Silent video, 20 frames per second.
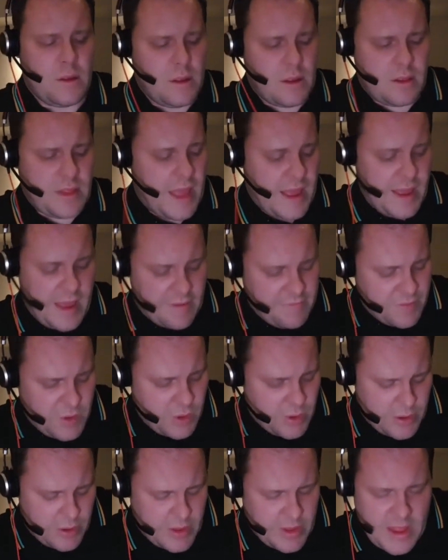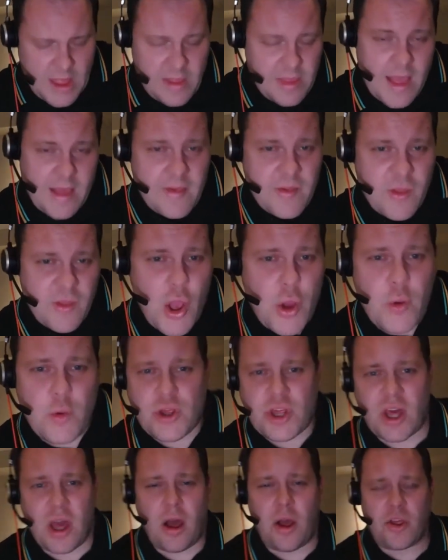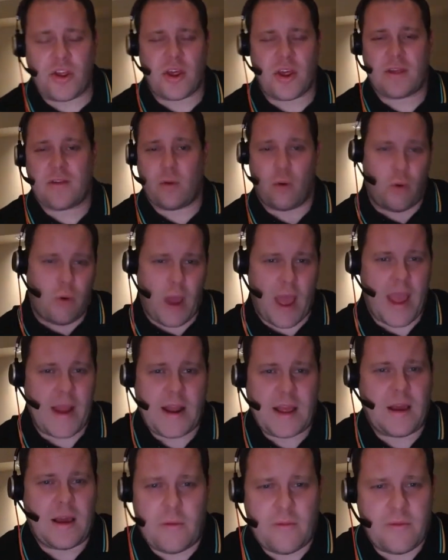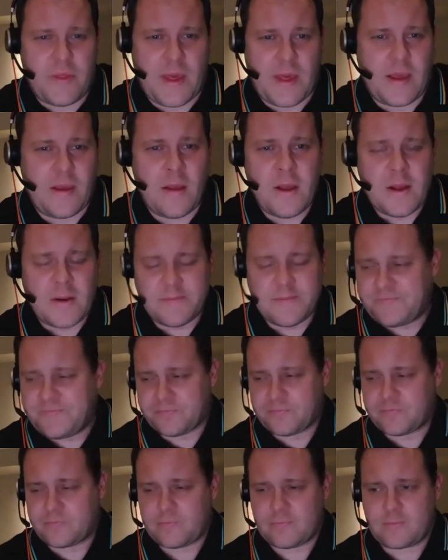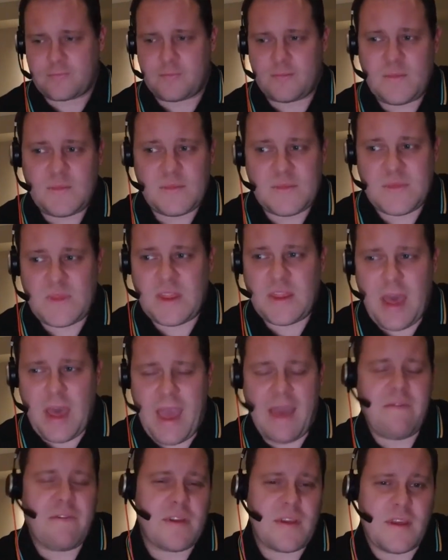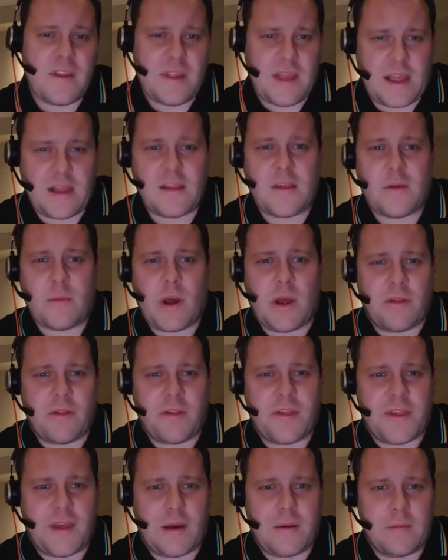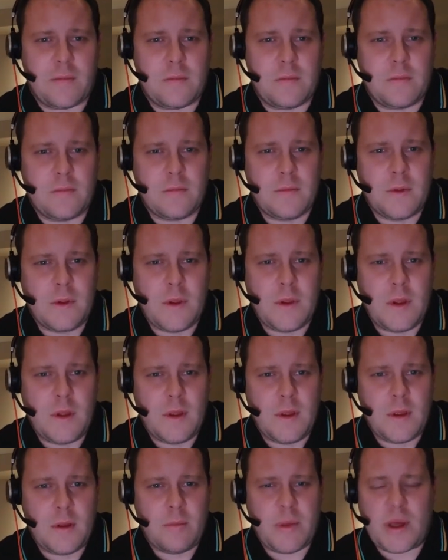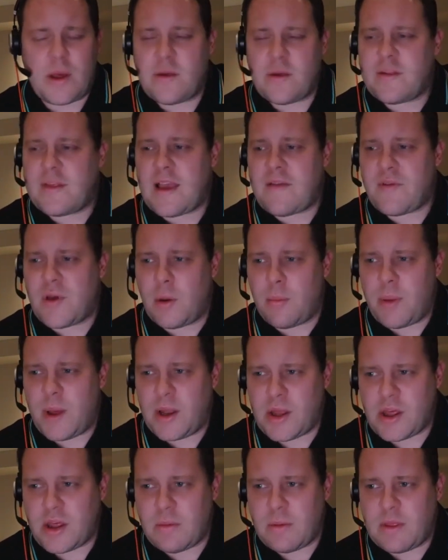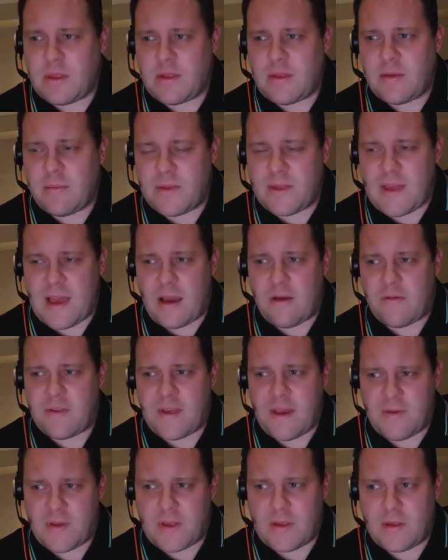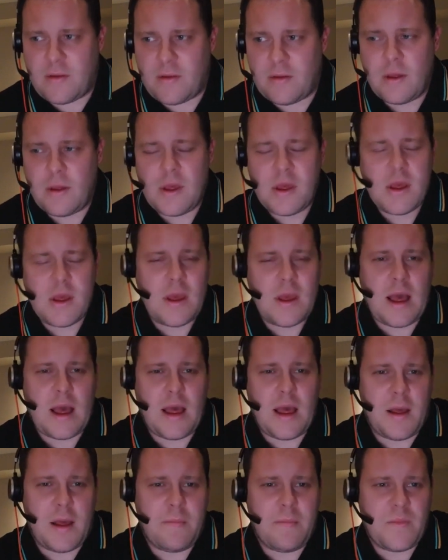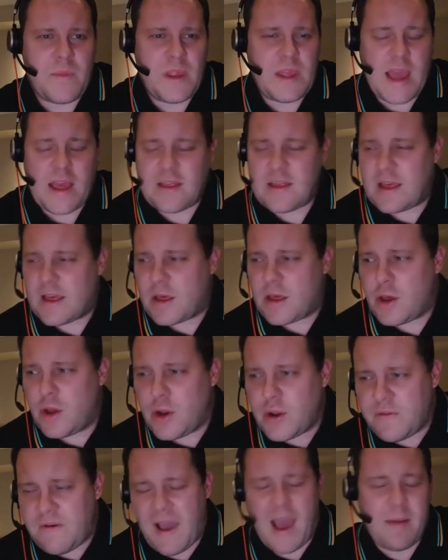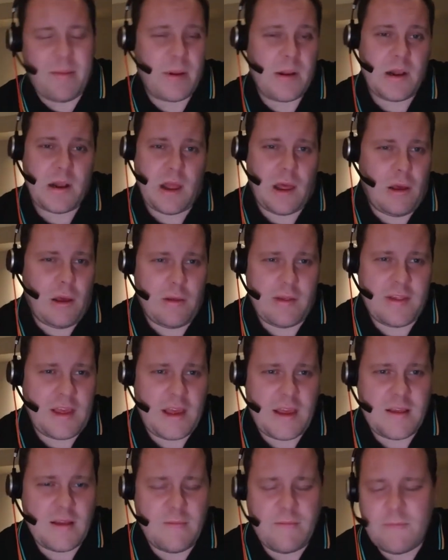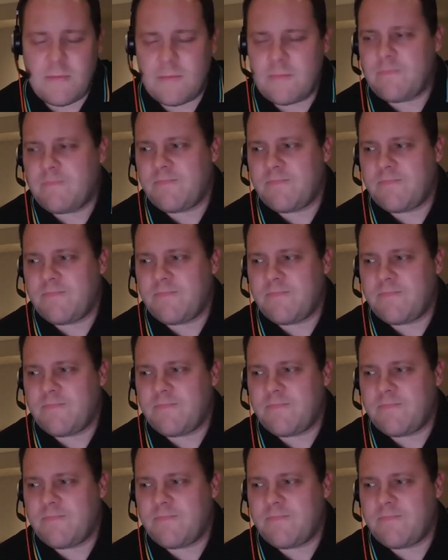They have there's no charges or anything that Everton need to answer because they've got punishment themselves. Everton, yes, it could have happened last season.